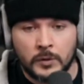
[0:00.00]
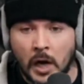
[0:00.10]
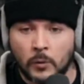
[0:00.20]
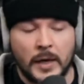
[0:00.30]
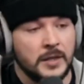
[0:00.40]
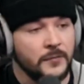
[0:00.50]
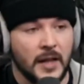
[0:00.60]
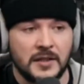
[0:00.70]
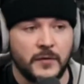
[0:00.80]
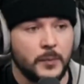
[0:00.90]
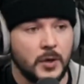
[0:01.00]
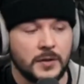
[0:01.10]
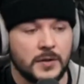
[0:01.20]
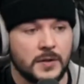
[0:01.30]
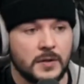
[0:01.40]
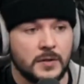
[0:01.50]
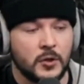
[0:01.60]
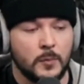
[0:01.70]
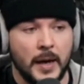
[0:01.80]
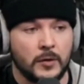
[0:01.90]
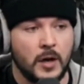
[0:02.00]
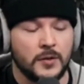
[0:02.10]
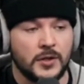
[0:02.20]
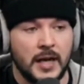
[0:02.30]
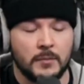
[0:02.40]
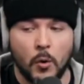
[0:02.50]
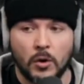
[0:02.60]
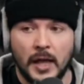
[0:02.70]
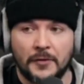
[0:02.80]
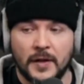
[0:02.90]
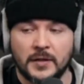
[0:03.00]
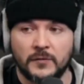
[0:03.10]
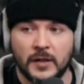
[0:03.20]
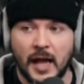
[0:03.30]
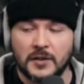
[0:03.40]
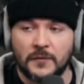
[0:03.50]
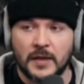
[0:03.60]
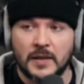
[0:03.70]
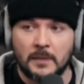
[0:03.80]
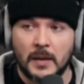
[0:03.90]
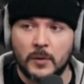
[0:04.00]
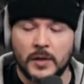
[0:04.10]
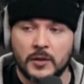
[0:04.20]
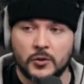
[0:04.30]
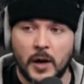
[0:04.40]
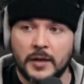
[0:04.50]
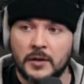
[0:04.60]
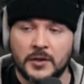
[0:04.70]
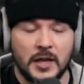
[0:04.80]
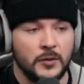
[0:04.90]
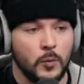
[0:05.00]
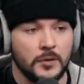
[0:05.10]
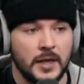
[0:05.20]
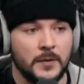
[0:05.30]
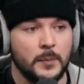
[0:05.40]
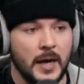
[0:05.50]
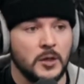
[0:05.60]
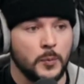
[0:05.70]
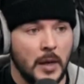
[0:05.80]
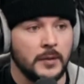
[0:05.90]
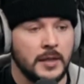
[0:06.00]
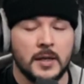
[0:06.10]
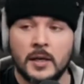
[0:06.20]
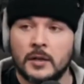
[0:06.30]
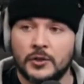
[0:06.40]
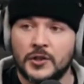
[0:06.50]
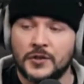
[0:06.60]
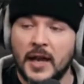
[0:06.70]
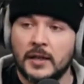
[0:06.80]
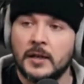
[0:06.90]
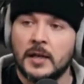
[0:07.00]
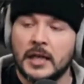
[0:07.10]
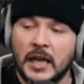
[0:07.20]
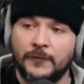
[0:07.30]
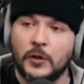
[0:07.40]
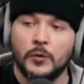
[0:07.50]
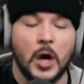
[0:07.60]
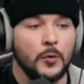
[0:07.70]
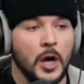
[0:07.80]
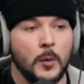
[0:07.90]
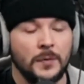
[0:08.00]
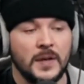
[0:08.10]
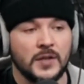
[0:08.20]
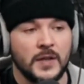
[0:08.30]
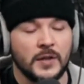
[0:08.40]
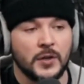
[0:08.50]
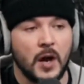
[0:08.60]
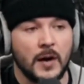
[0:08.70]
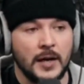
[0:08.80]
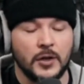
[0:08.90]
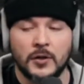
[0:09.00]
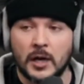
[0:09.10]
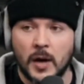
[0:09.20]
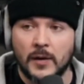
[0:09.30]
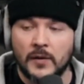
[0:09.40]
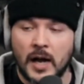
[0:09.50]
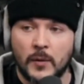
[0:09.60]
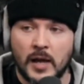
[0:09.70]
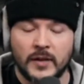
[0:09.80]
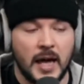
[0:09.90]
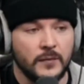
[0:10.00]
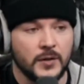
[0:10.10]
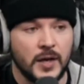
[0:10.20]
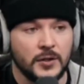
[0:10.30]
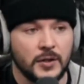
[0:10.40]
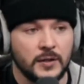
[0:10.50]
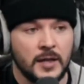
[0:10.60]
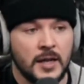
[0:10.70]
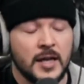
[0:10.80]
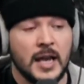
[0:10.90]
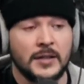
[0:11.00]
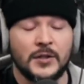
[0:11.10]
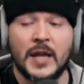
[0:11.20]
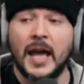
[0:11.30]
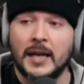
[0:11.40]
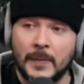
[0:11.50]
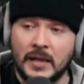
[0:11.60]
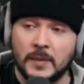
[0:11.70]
read some philosophy books to better understand moral ethics and philosophy, and then maybe we can try and understand the world together. But I should probably just say, if you don't know what these things are, I don't know how we have a conversation. Instead, I made